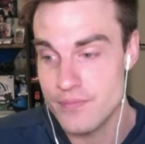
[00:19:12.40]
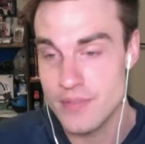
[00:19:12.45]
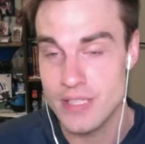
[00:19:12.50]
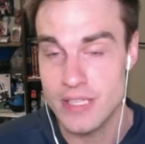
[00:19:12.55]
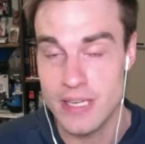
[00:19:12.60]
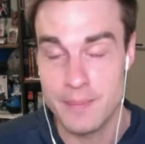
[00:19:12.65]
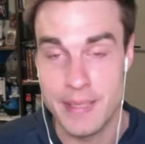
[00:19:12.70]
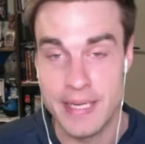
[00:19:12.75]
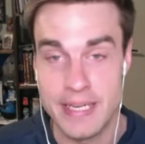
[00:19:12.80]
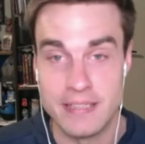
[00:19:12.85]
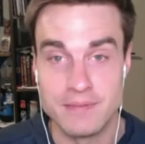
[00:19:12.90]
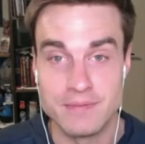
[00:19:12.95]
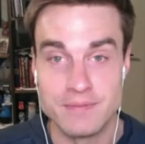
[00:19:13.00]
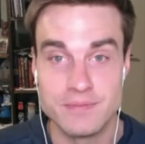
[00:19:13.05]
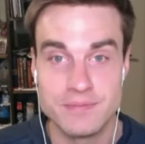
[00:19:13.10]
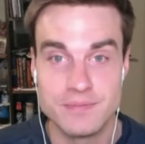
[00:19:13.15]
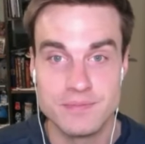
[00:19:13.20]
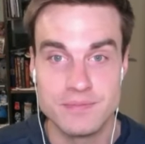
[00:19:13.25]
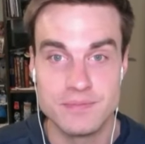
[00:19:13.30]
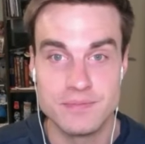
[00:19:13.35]
I mean,
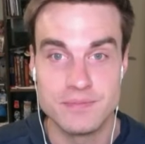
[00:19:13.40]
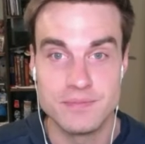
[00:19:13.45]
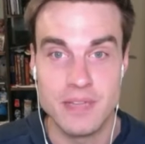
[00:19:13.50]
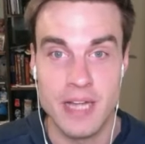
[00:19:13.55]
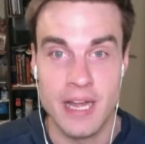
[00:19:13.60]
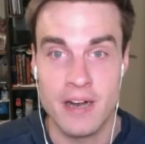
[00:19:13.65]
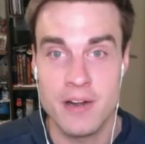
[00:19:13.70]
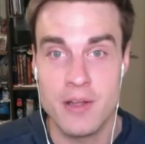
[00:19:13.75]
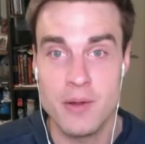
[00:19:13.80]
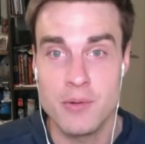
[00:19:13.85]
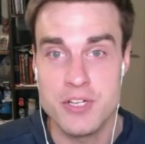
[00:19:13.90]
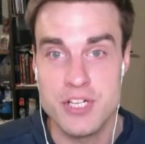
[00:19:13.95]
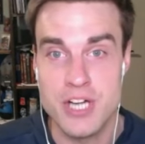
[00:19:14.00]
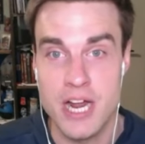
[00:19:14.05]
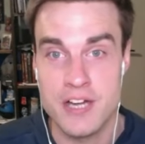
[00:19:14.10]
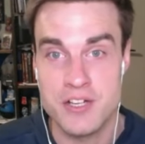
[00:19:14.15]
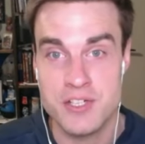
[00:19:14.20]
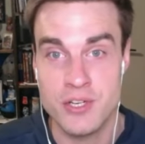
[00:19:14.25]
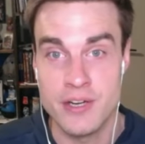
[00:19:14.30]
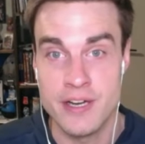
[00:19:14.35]
I don't know where
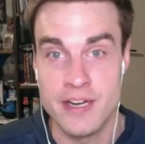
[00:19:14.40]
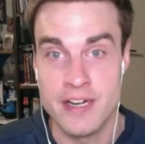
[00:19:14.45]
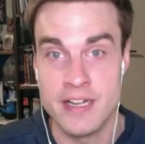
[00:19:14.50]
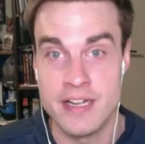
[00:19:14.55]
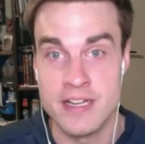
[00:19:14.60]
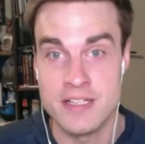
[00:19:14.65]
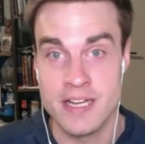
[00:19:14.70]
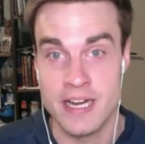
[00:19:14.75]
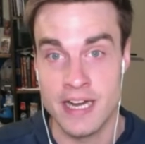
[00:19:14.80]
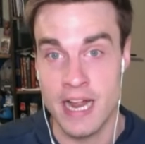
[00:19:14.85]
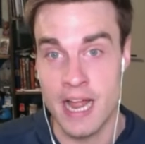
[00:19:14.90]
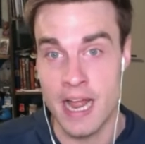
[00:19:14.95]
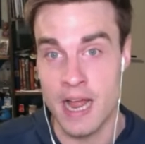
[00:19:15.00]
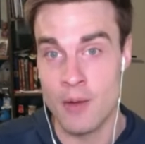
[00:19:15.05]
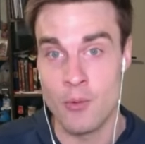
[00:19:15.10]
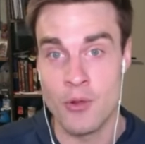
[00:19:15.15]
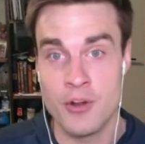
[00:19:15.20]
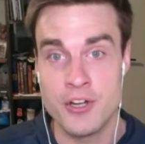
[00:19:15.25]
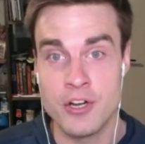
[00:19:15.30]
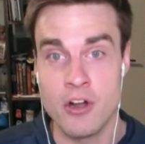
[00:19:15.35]
Josh Green is. Like, I, I
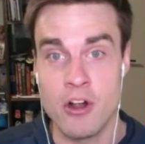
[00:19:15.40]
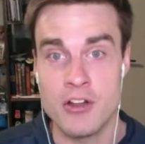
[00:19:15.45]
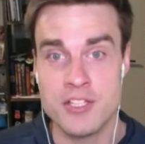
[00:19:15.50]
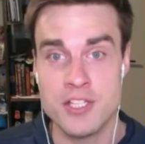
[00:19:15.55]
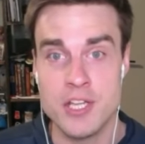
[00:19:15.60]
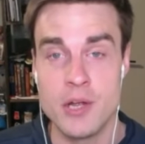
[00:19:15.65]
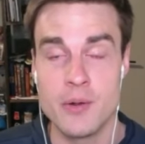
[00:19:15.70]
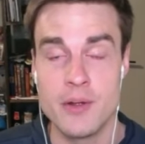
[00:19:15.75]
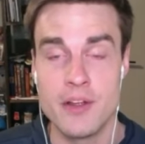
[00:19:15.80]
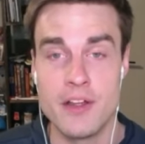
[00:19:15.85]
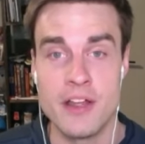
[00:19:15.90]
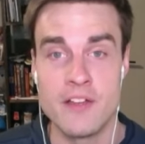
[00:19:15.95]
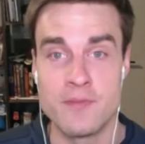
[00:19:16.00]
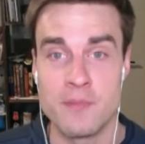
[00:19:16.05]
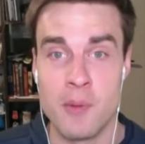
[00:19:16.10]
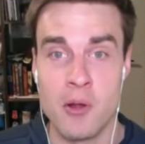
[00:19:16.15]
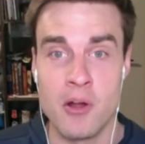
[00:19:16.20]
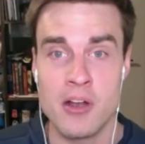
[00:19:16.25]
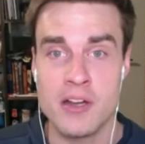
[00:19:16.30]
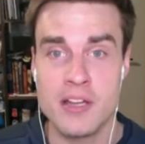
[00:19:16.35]
wonder also if
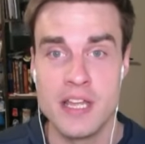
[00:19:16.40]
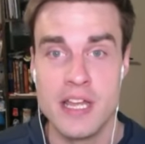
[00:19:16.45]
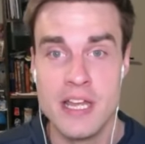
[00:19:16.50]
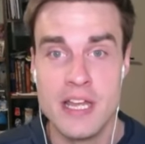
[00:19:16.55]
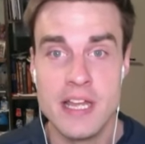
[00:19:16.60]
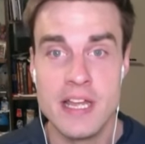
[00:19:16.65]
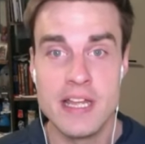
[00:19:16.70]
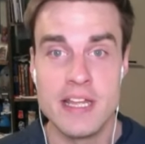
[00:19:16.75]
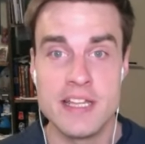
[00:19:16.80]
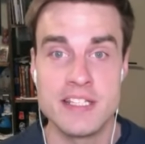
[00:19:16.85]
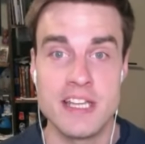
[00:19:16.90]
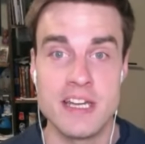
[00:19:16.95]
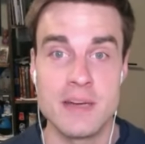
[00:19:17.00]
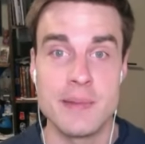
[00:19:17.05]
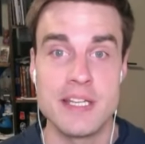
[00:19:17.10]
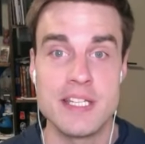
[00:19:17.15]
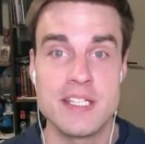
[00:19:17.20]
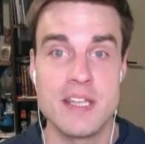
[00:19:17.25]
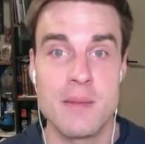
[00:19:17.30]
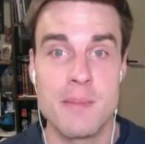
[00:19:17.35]
Mark is going to
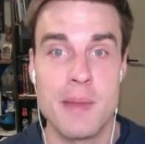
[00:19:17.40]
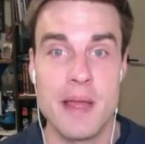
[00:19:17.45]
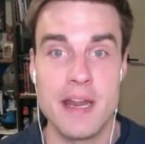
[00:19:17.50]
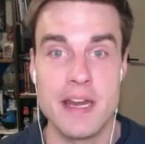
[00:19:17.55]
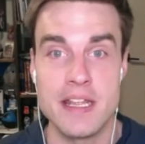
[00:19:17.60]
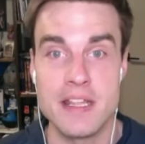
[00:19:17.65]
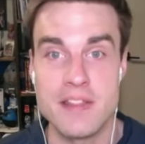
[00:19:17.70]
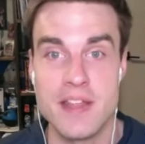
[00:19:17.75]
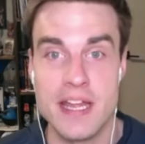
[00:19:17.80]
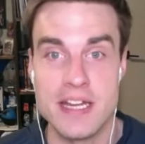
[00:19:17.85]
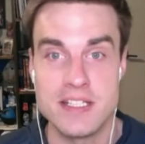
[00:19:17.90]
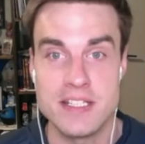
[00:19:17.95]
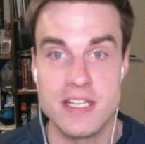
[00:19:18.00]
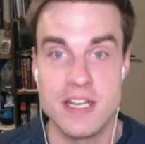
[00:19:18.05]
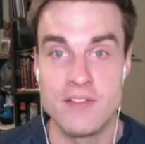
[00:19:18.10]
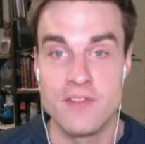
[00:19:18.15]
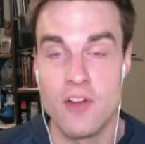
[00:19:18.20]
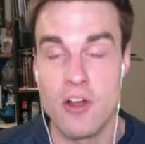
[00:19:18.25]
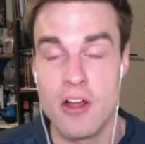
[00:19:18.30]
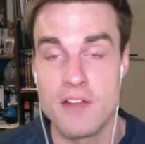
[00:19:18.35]
be somebody that's
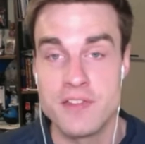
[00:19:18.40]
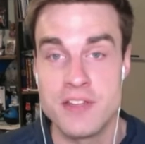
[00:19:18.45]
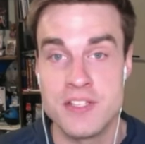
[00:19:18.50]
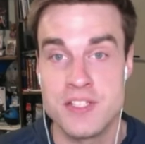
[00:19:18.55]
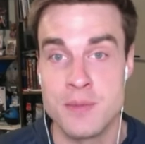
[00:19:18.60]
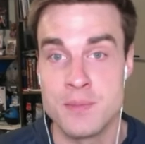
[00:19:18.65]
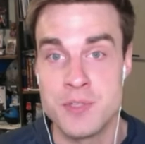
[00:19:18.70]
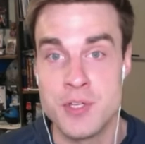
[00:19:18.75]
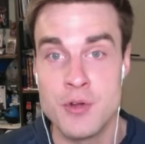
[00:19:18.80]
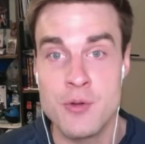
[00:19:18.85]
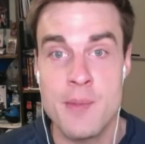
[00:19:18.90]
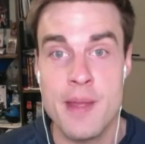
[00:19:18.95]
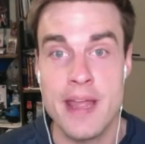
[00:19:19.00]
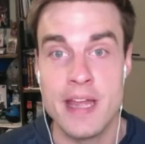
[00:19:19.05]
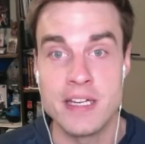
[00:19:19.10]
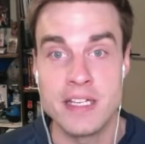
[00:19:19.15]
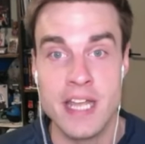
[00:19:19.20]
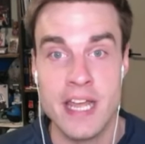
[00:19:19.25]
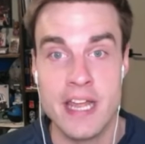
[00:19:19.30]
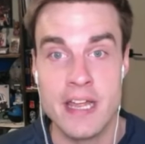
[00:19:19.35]
involved in some two
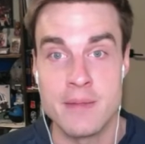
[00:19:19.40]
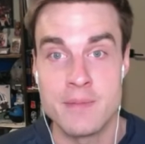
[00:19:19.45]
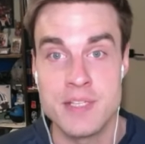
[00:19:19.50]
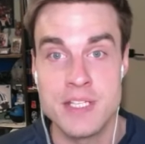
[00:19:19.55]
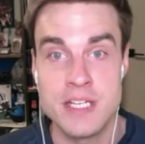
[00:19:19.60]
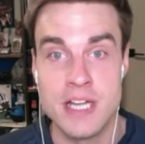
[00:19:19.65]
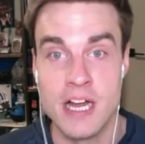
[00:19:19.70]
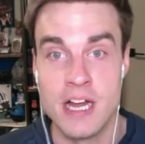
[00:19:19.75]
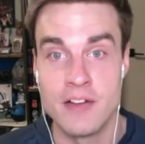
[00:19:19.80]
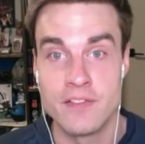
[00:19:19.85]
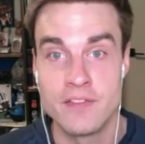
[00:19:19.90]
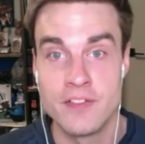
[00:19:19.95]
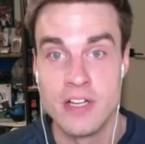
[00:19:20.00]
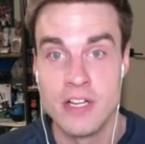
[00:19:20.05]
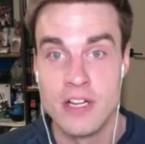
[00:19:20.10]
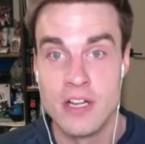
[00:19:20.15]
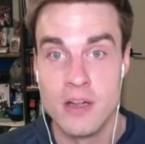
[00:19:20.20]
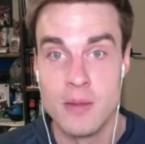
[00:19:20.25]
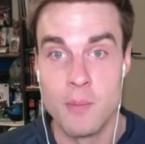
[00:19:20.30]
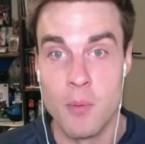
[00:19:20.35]
man game stuff
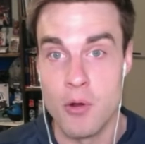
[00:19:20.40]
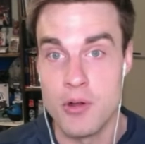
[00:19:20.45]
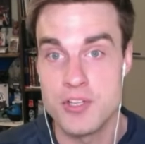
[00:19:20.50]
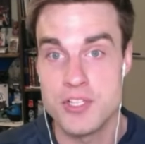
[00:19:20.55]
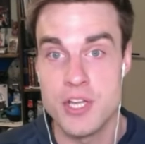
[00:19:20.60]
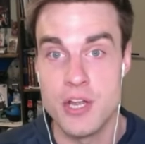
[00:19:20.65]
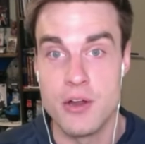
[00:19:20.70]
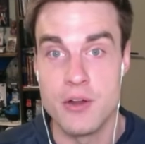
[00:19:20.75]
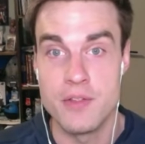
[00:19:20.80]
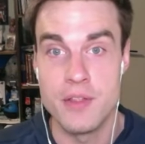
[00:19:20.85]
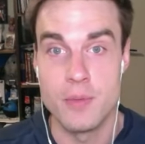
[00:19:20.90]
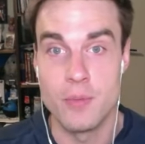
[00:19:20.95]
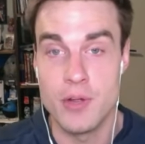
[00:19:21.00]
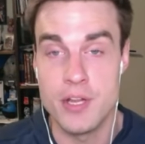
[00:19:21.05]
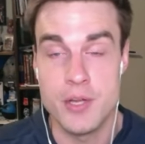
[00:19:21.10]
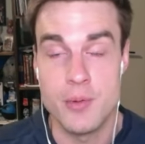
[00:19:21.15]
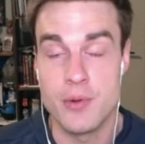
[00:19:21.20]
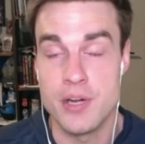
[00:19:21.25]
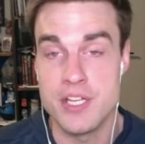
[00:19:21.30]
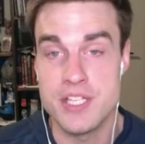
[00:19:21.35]
more so than what
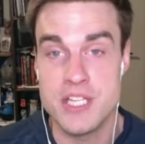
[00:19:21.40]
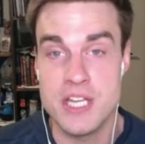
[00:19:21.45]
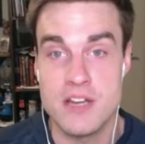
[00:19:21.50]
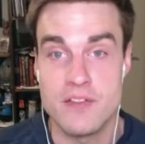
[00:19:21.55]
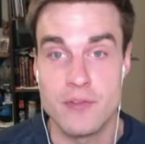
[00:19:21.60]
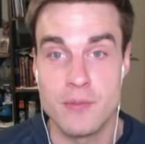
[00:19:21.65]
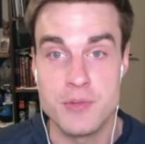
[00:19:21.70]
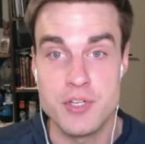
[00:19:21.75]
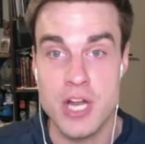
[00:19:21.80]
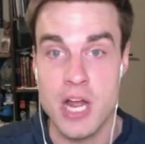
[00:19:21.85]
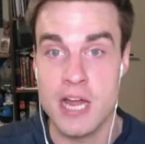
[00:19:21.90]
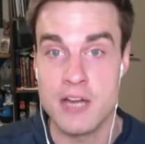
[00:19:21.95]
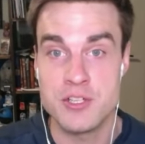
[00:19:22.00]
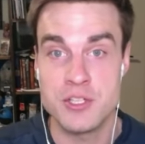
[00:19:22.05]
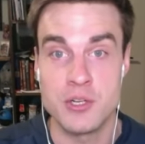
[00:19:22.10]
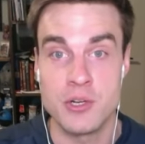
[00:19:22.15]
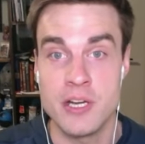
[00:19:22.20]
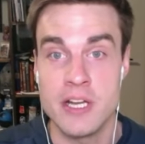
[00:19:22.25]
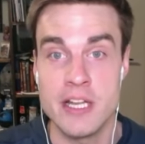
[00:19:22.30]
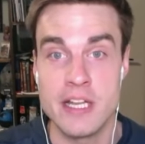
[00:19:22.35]
you want to see from Josh
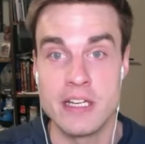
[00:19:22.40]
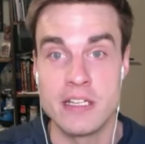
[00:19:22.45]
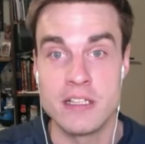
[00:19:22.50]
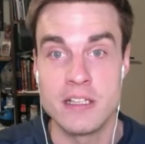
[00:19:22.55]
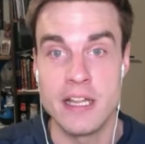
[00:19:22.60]
Green.